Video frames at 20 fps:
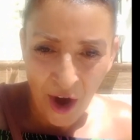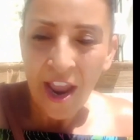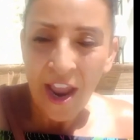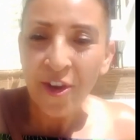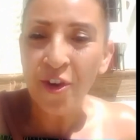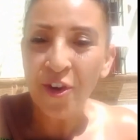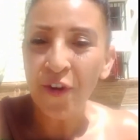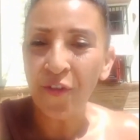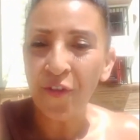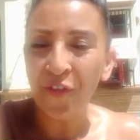
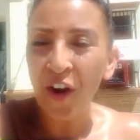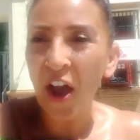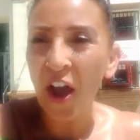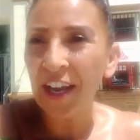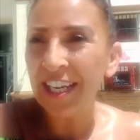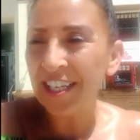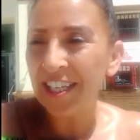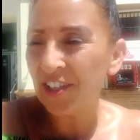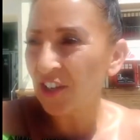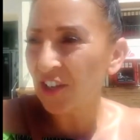You fly
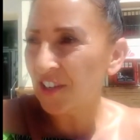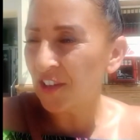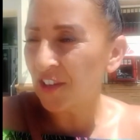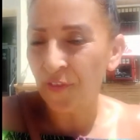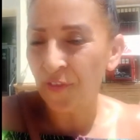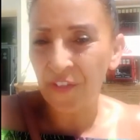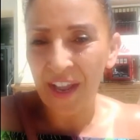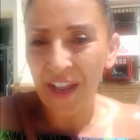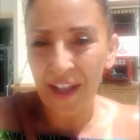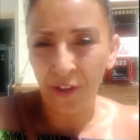into
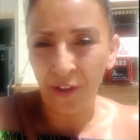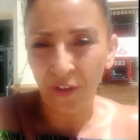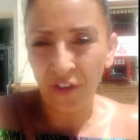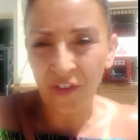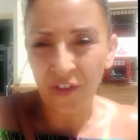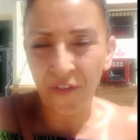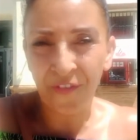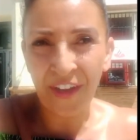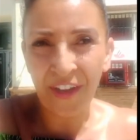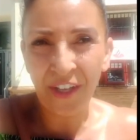Seville.
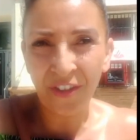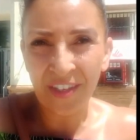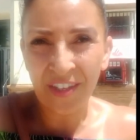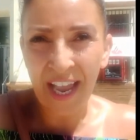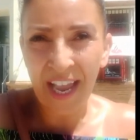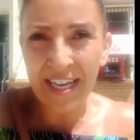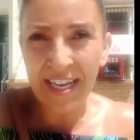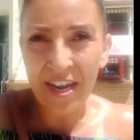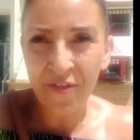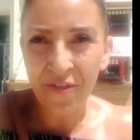Seville's
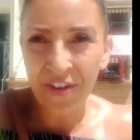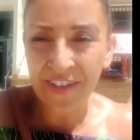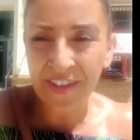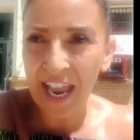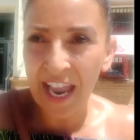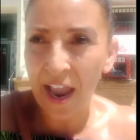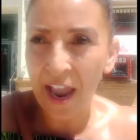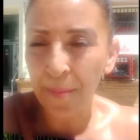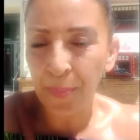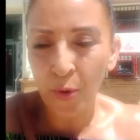our nearest
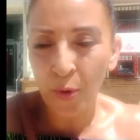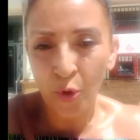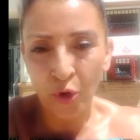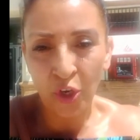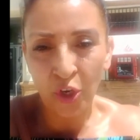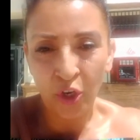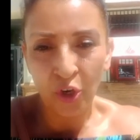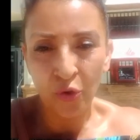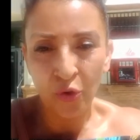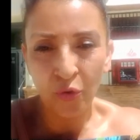
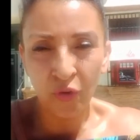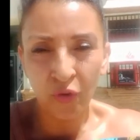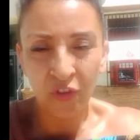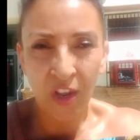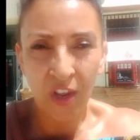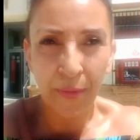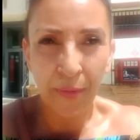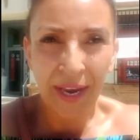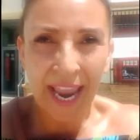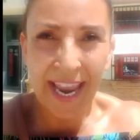airport. You can
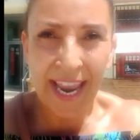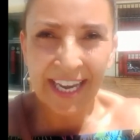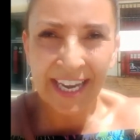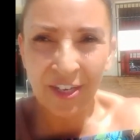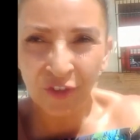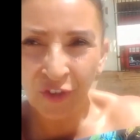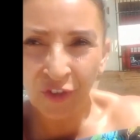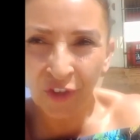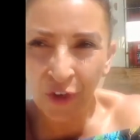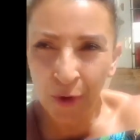also get
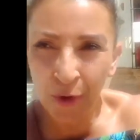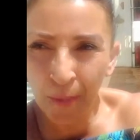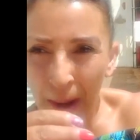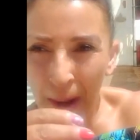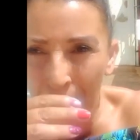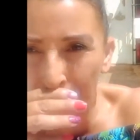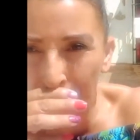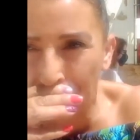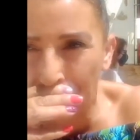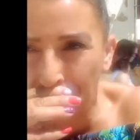into
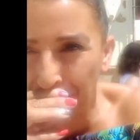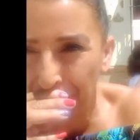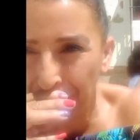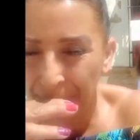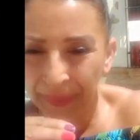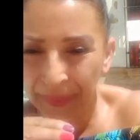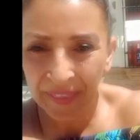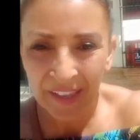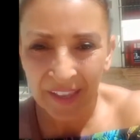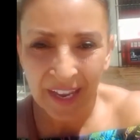um,
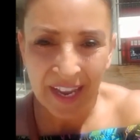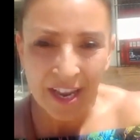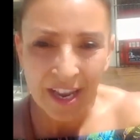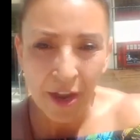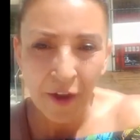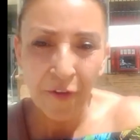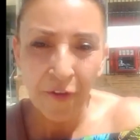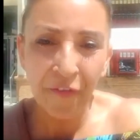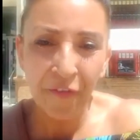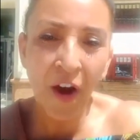
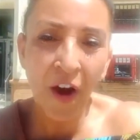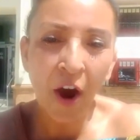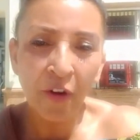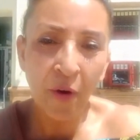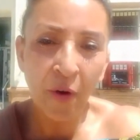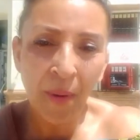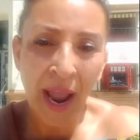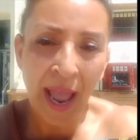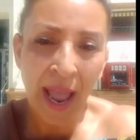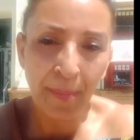
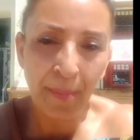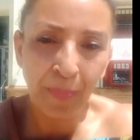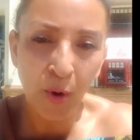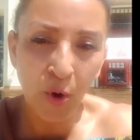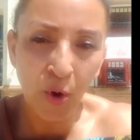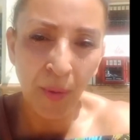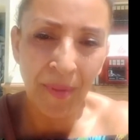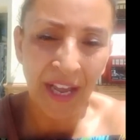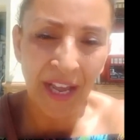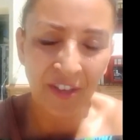Faro
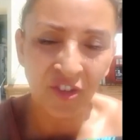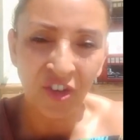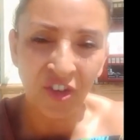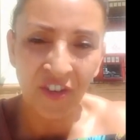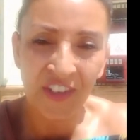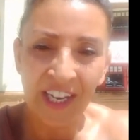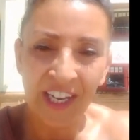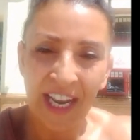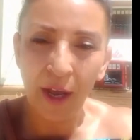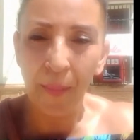Airport. That's
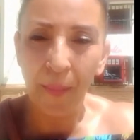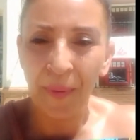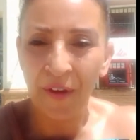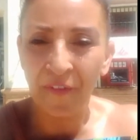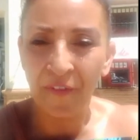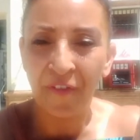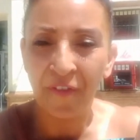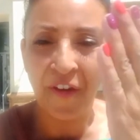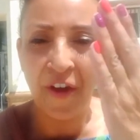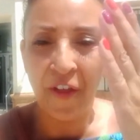just a little bit
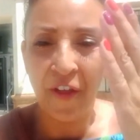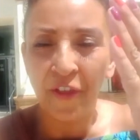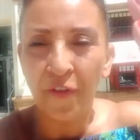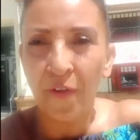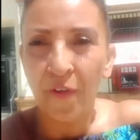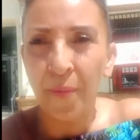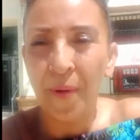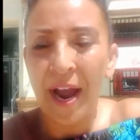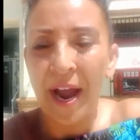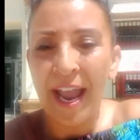further
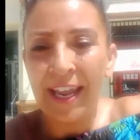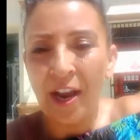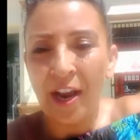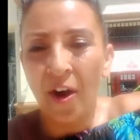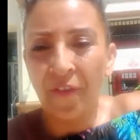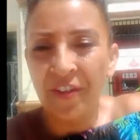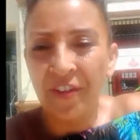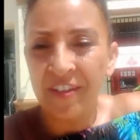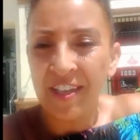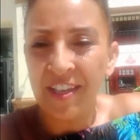away.
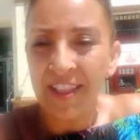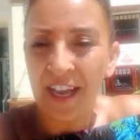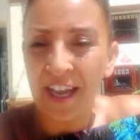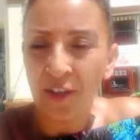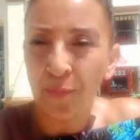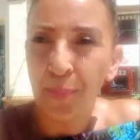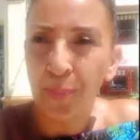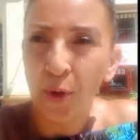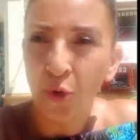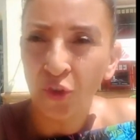Obviously,
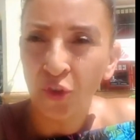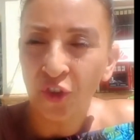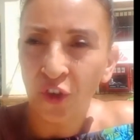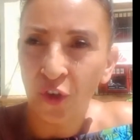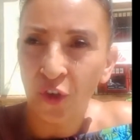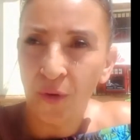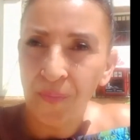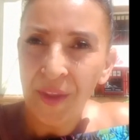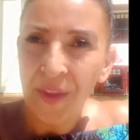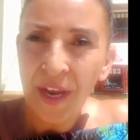that's
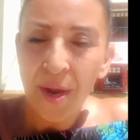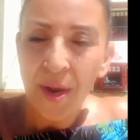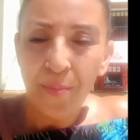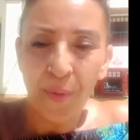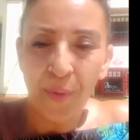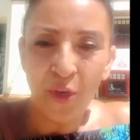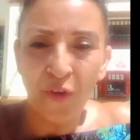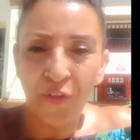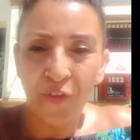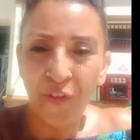Portugal.
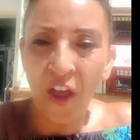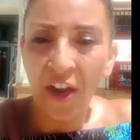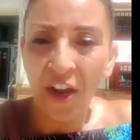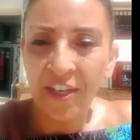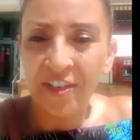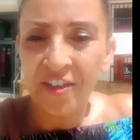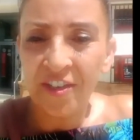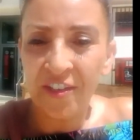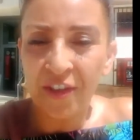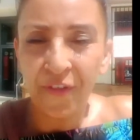But you fly
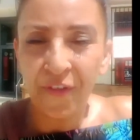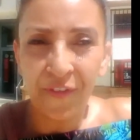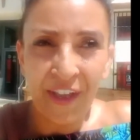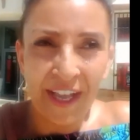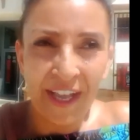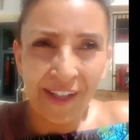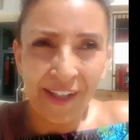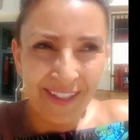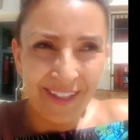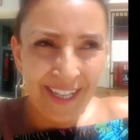into
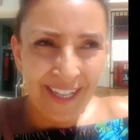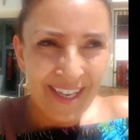Seville.